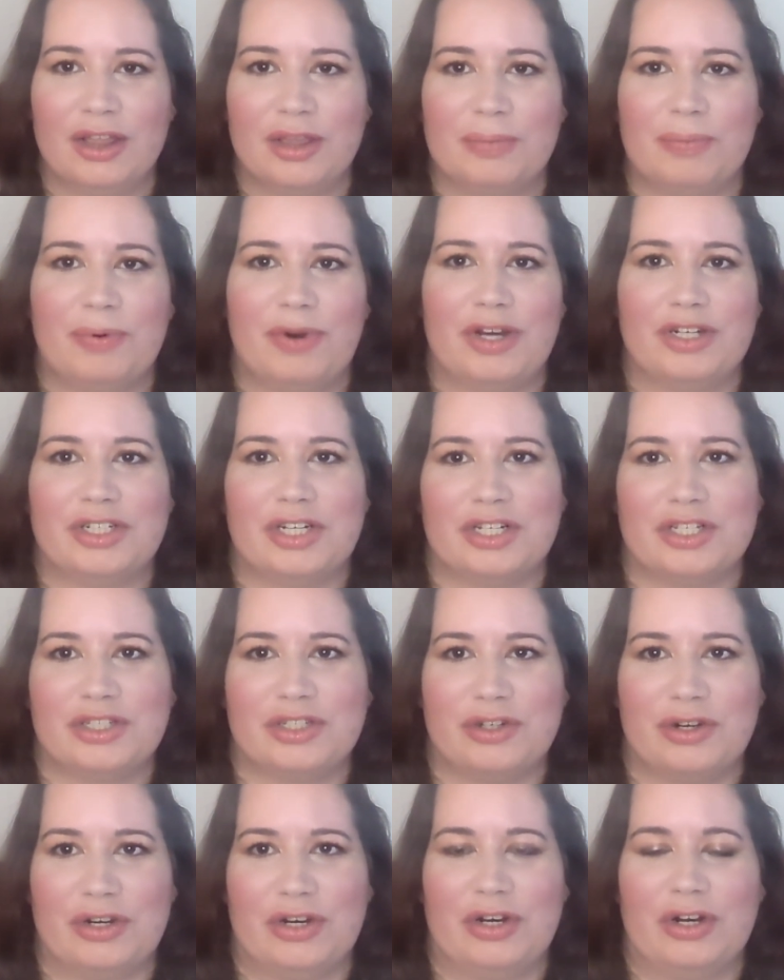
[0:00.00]
The project
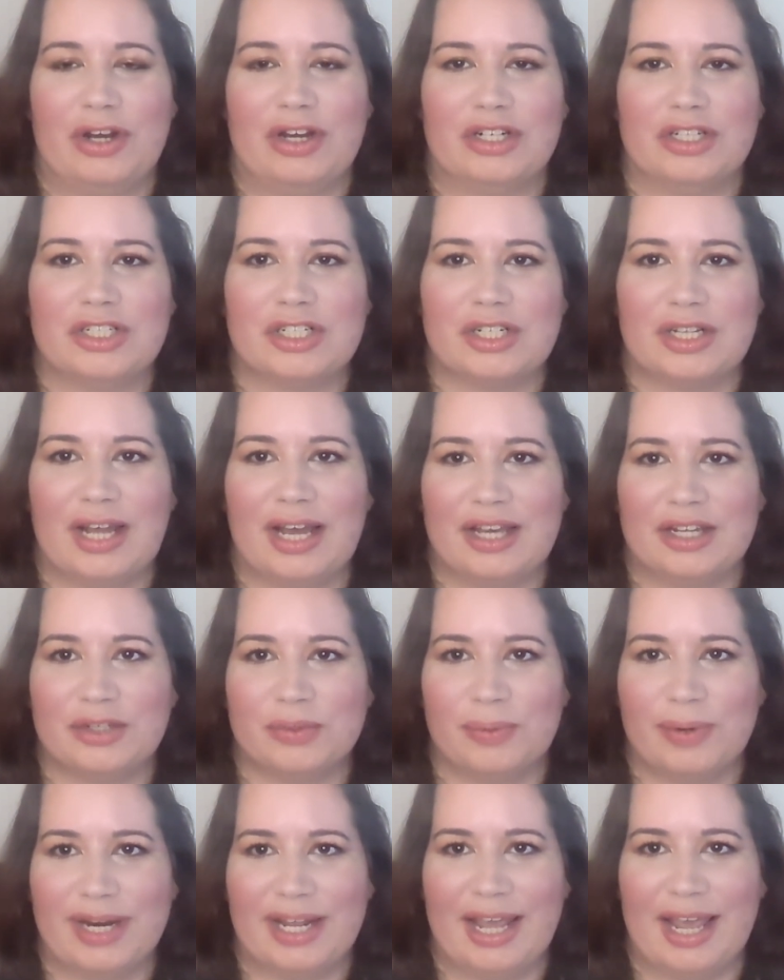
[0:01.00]
started on July
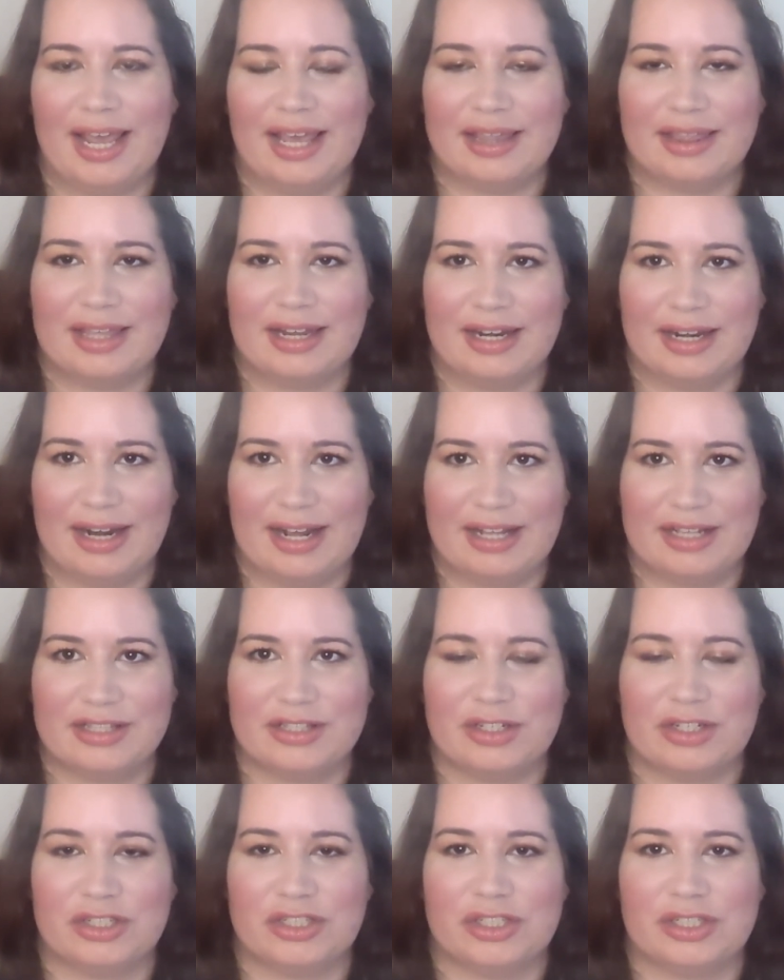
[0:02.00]
28th and it
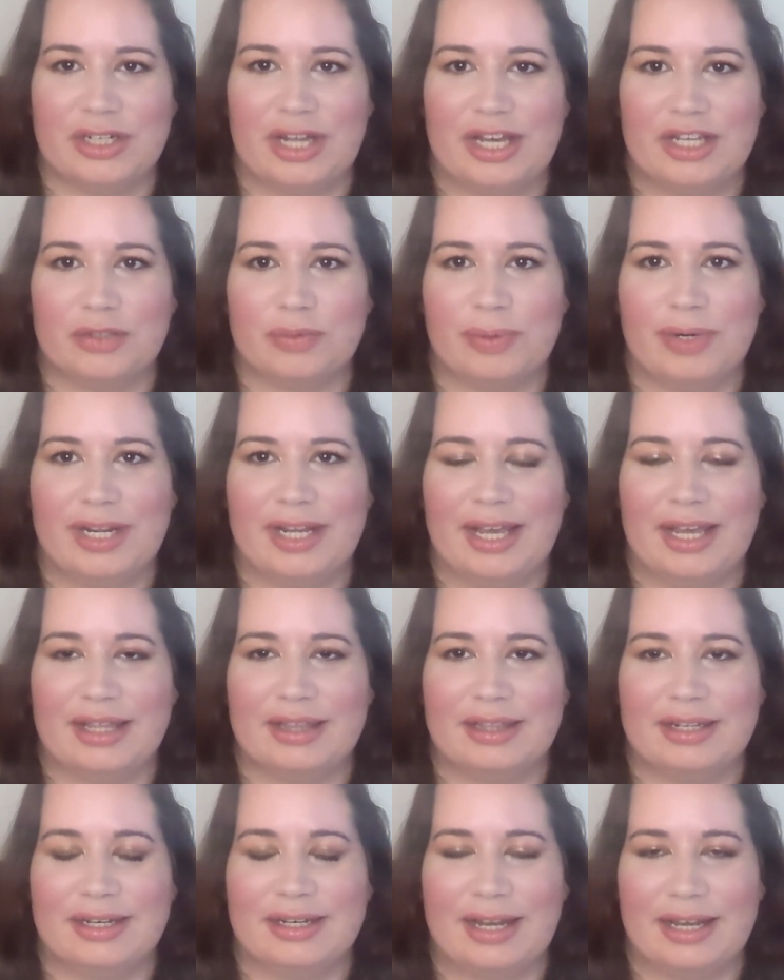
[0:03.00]
ends on July
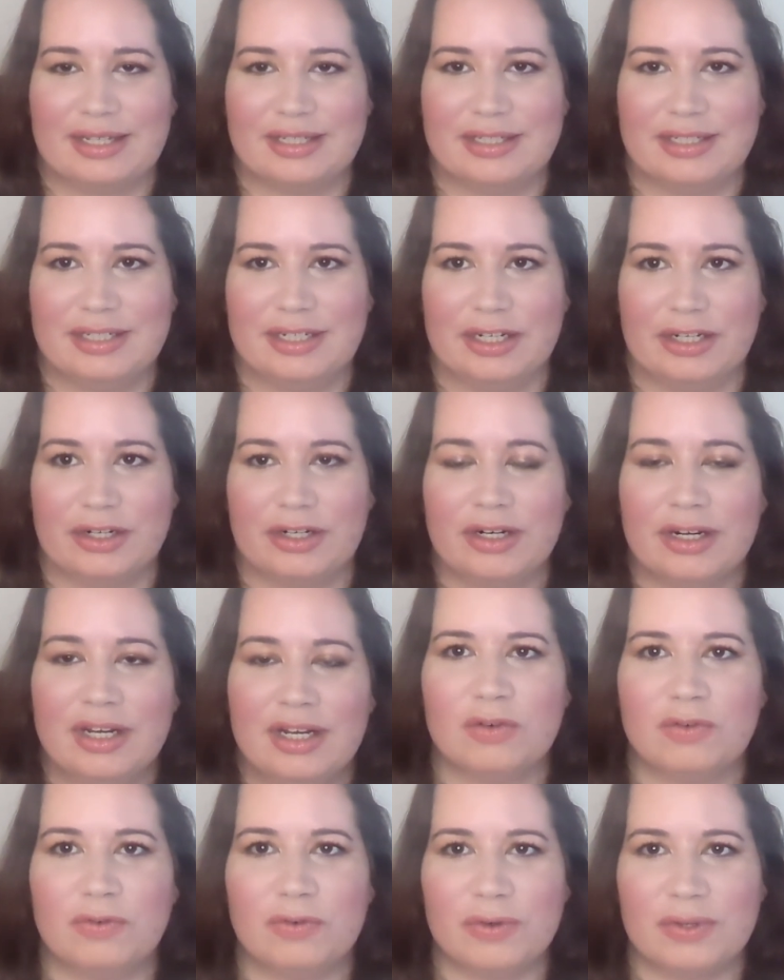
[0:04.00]
28th next year.
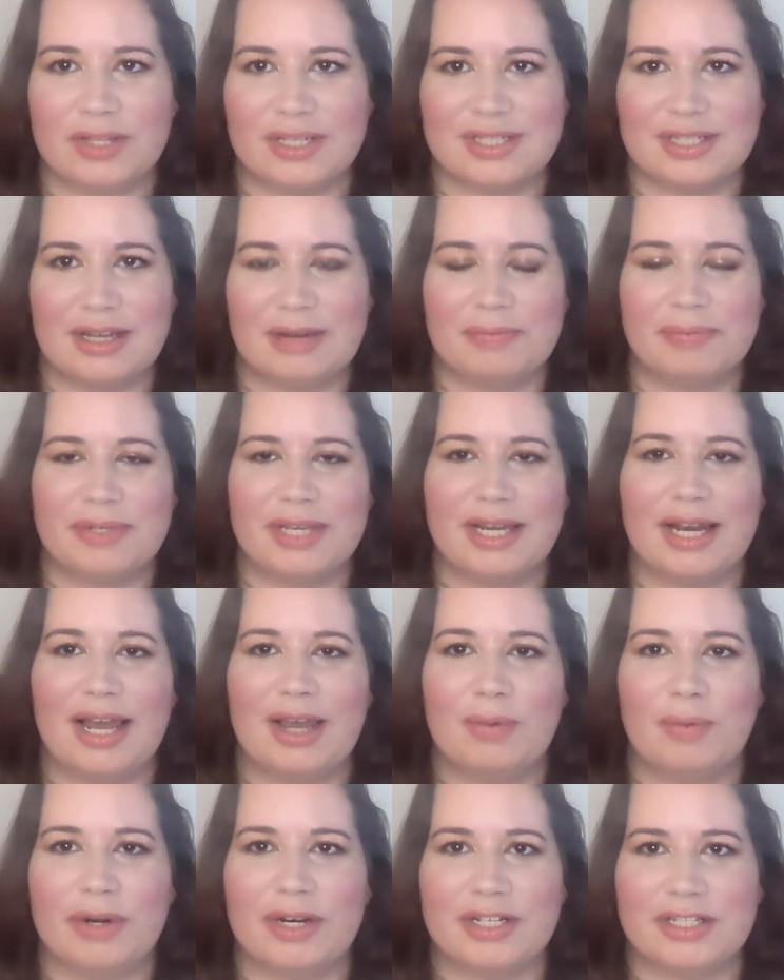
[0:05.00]
For this update,
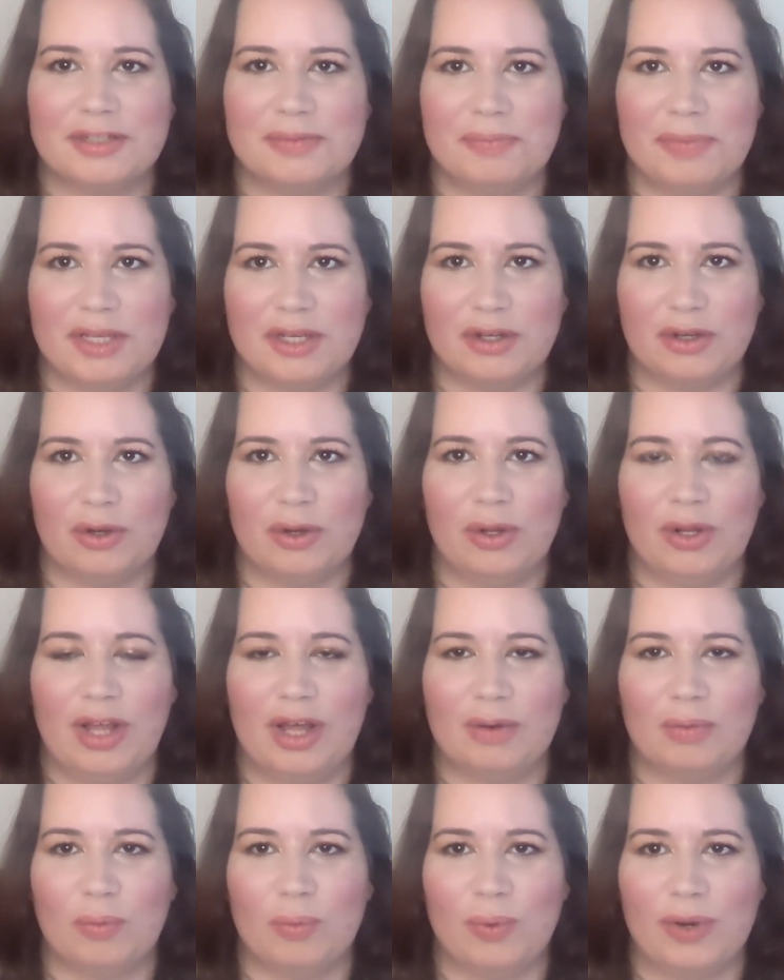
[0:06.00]
I wanted to meet goal
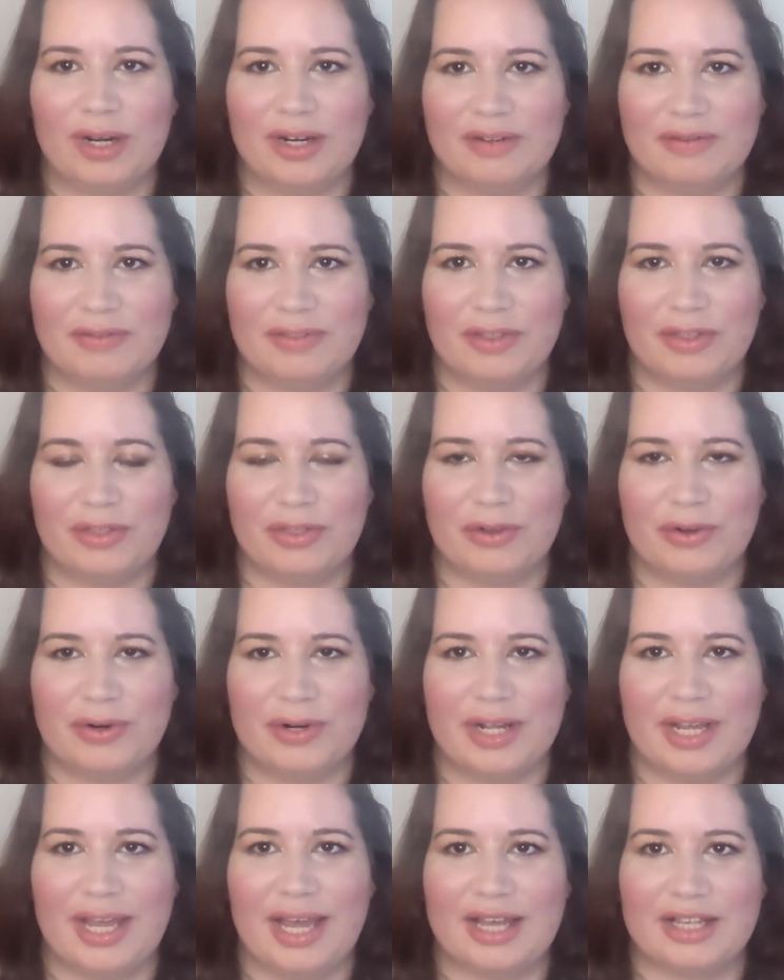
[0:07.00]
on one of the
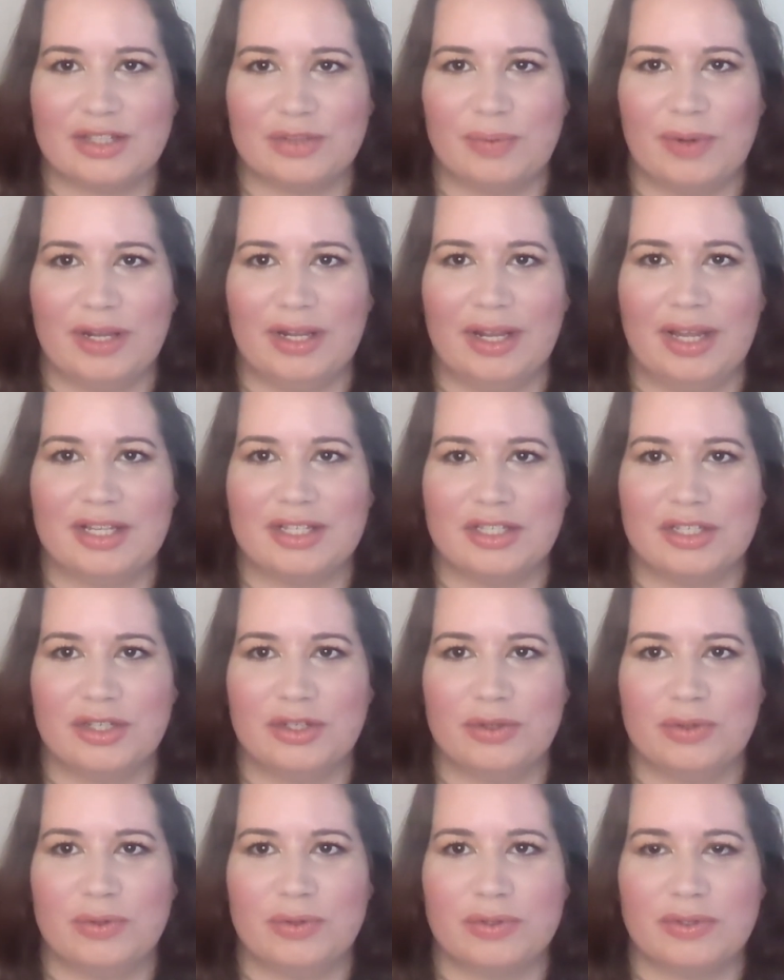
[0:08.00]
30 as well as
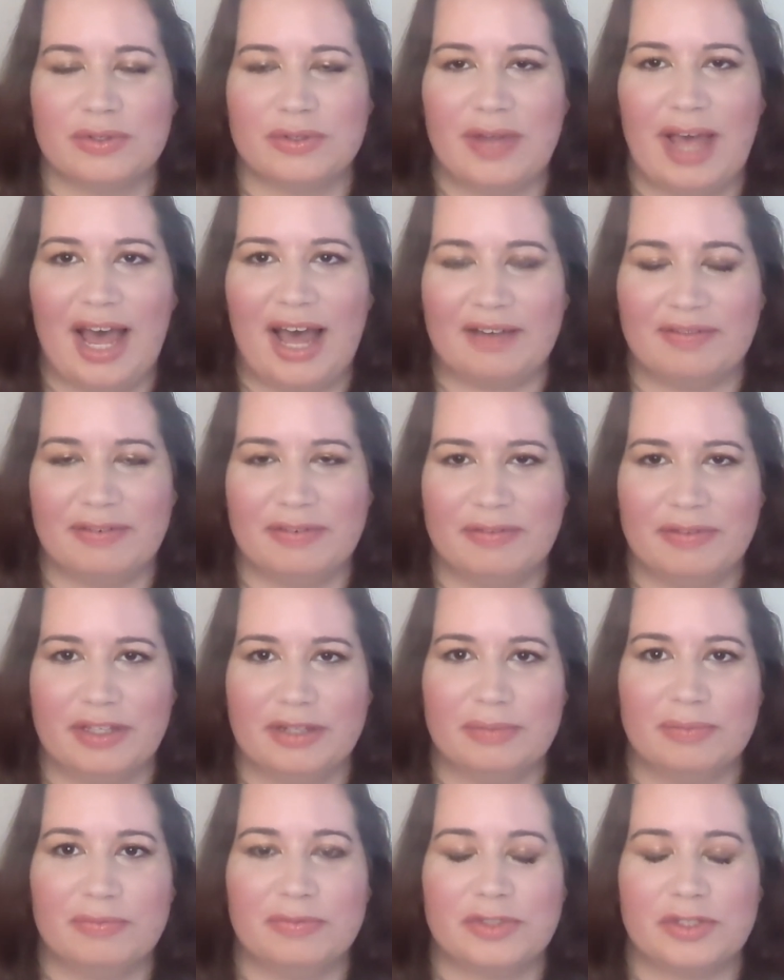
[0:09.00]
use half of
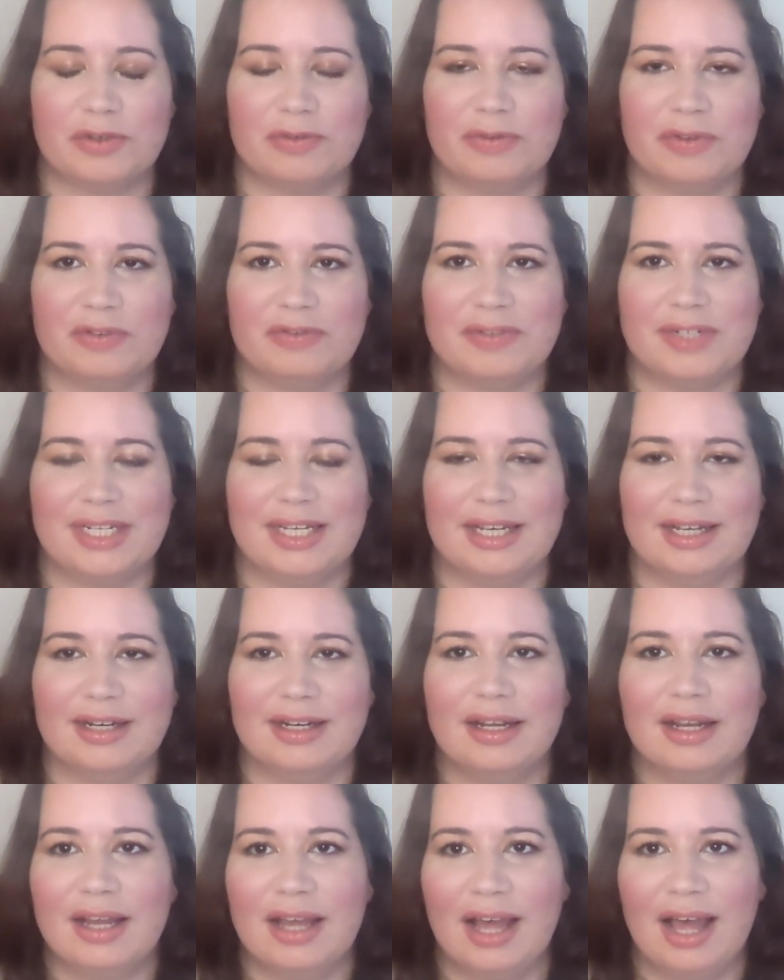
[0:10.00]
them, so
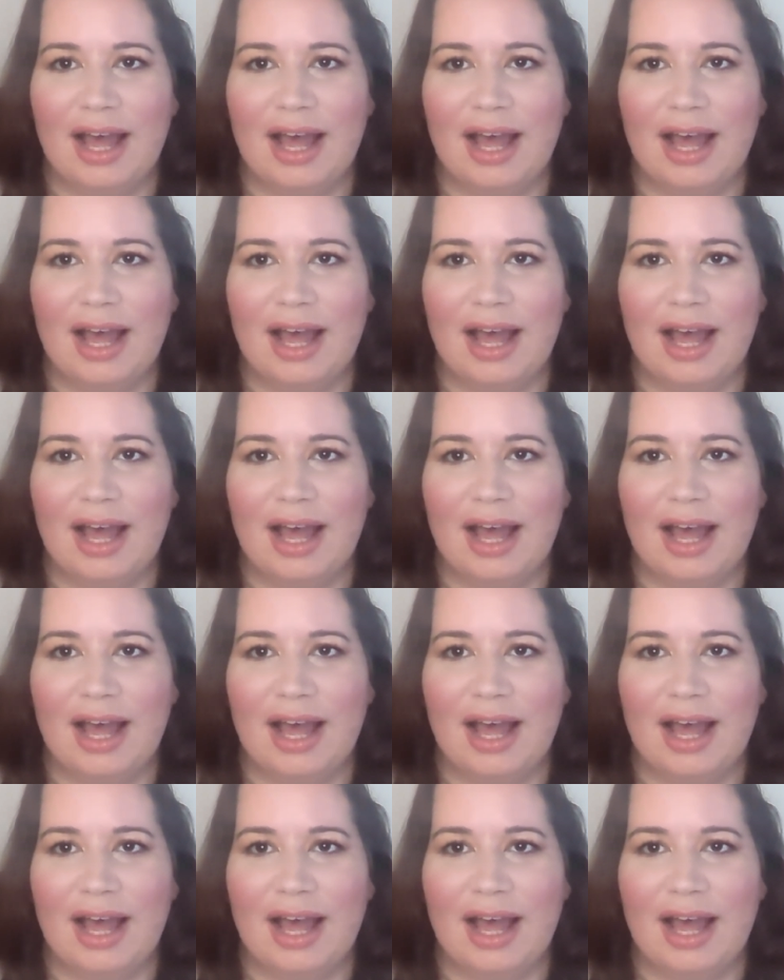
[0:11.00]
15.